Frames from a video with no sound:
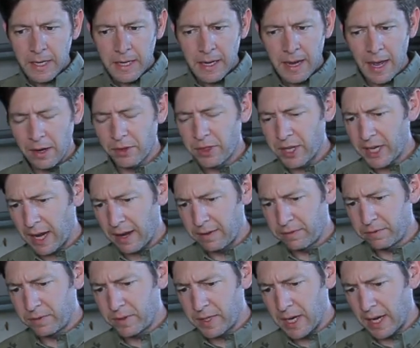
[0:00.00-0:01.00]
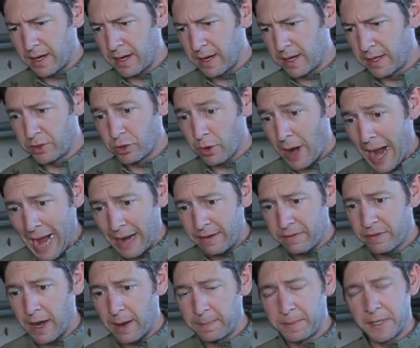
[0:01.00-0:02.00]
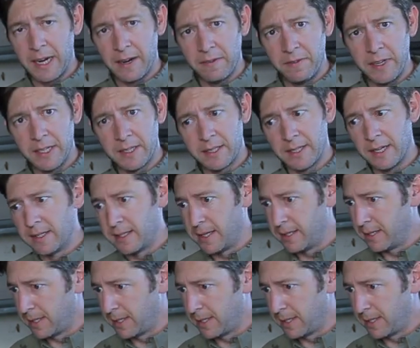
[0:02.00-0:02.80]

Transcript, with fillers: I don't think I've done a drive update of this since the